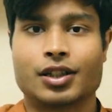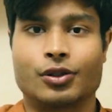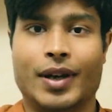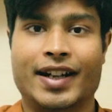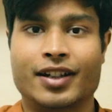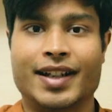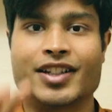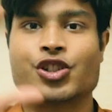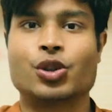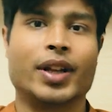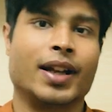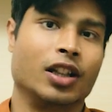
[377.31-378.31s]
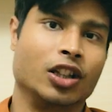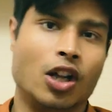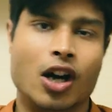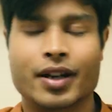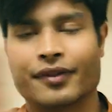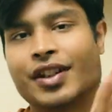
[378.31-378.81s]
rather than shooting a
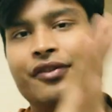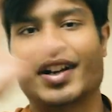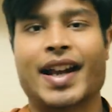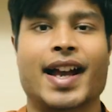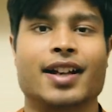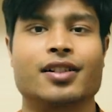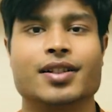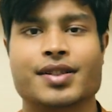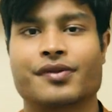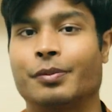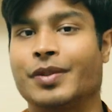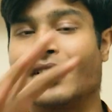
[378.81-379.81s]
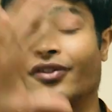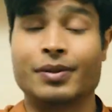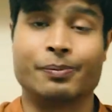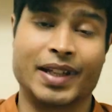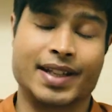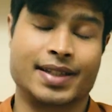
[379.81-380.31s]
lot of different angles from
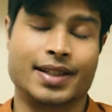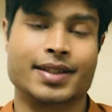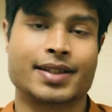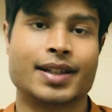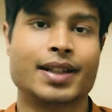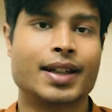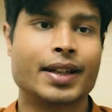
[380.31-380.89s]
different places.